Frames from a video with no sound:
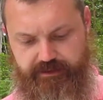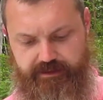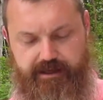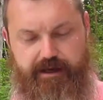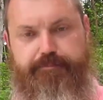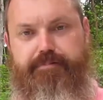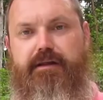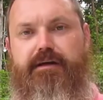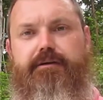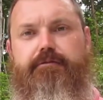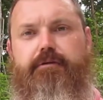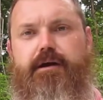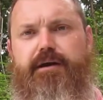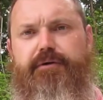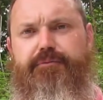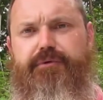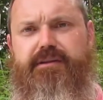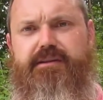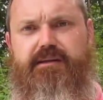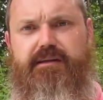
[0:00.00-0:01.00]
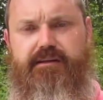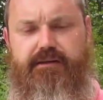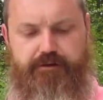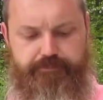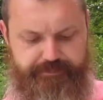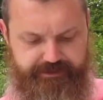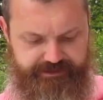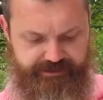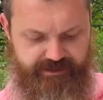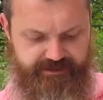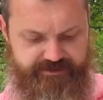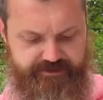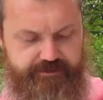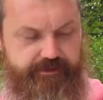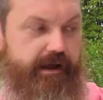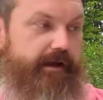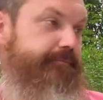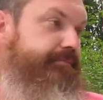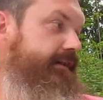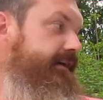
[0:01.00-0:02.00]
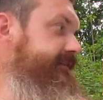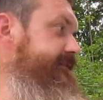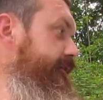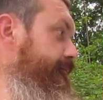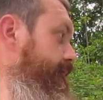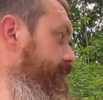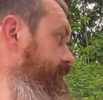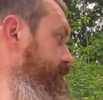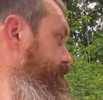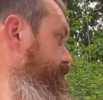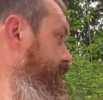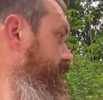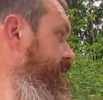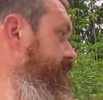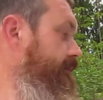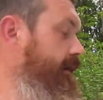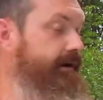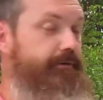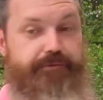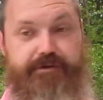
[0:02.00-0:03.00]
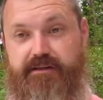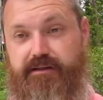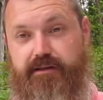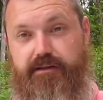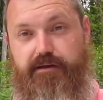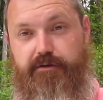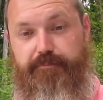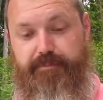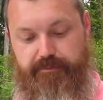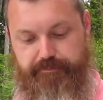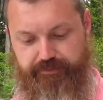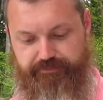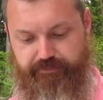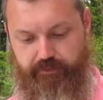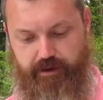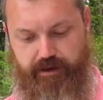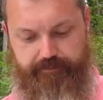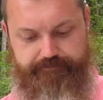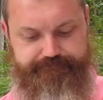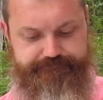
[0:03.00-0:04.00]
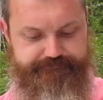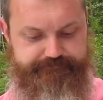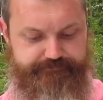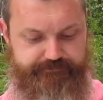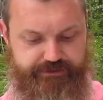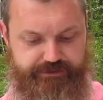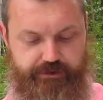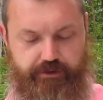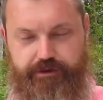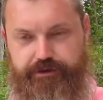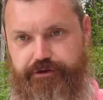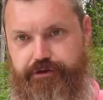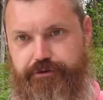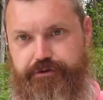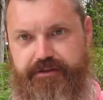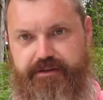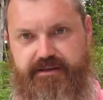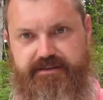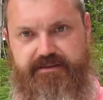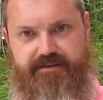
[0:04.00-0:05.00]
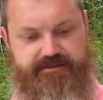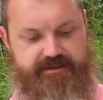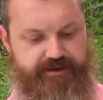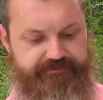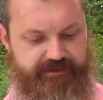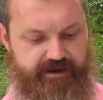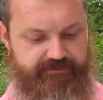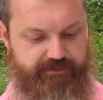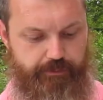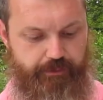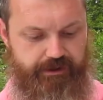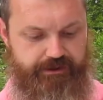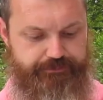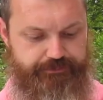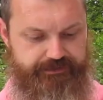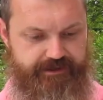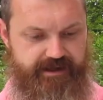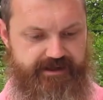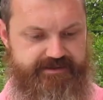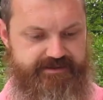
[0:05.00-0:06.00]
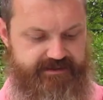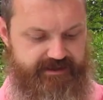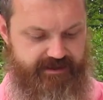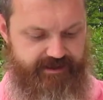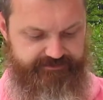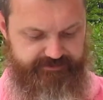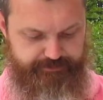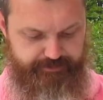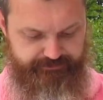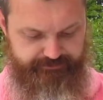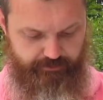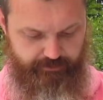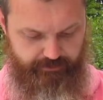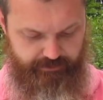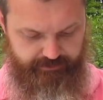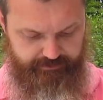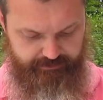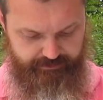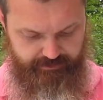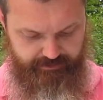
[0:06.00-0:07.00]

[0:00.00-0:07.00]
I played around with it a little bit yesterday. Plus, I wanted to play around with it a little bit before I started doing this because I've never worked with ICFs before.